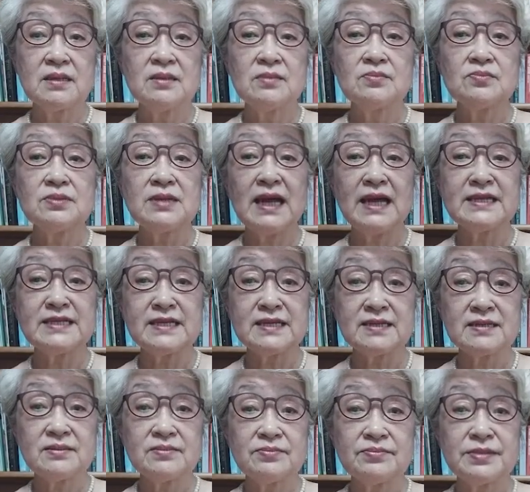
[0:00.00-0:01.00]

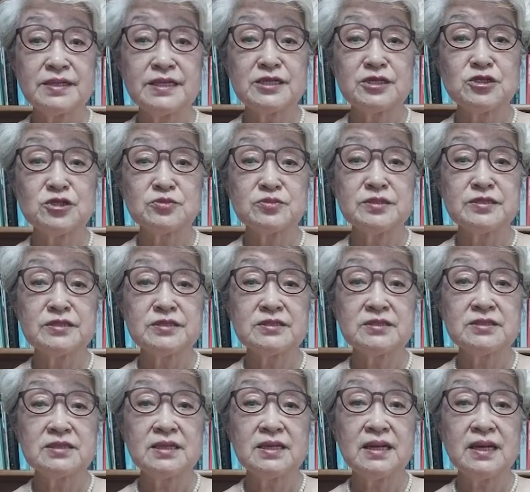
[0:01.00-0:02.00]
planning, management,
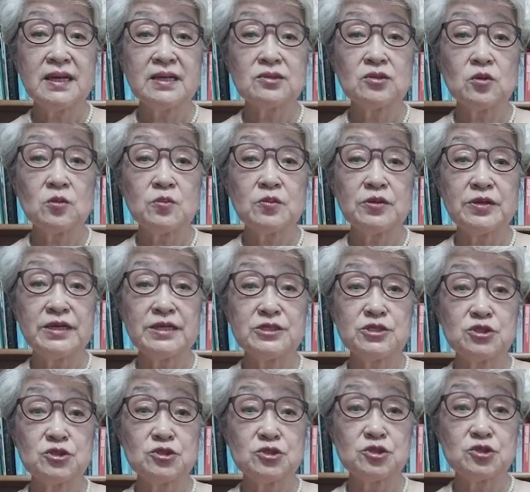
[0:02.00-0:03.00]
and
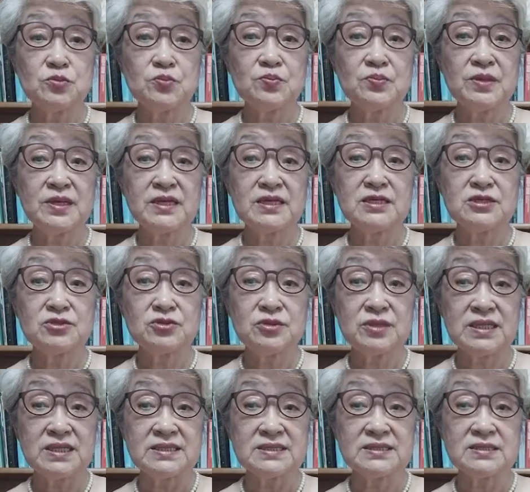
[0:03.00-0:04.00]
operation should be
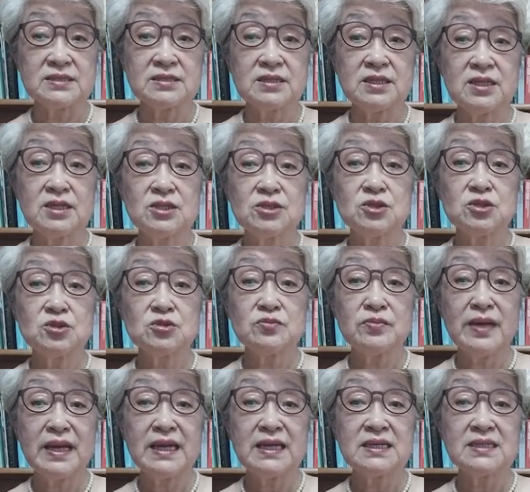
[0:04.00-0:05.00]
increased to
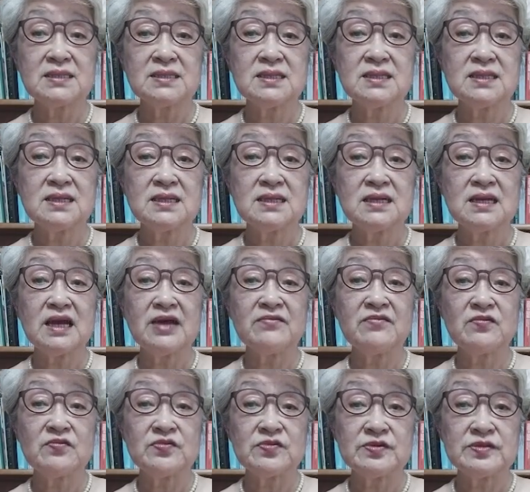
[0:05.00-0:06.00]
make
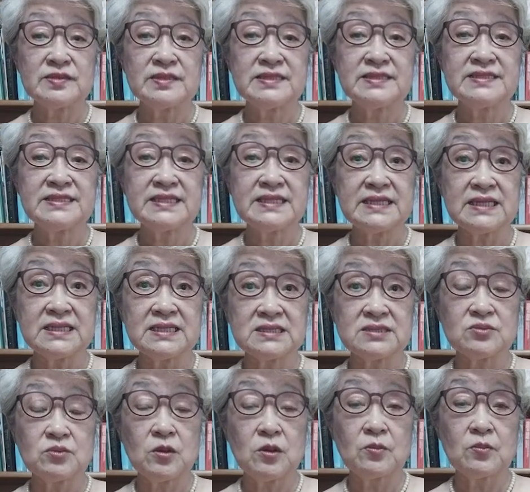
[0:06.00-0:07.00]
livable cities
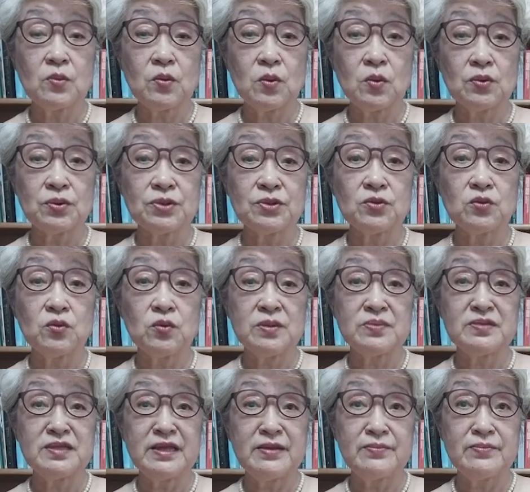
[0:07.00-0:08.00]
for both
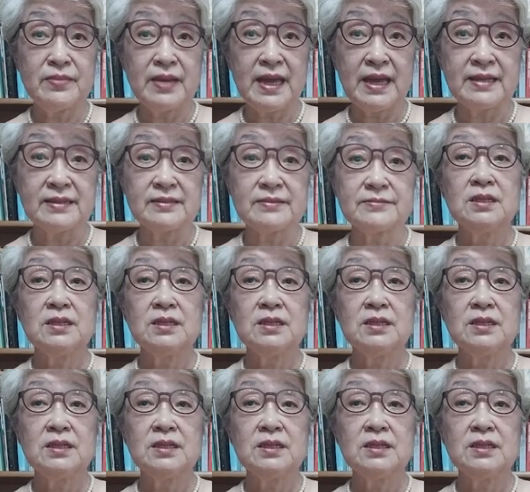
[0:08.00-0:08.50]
women and men.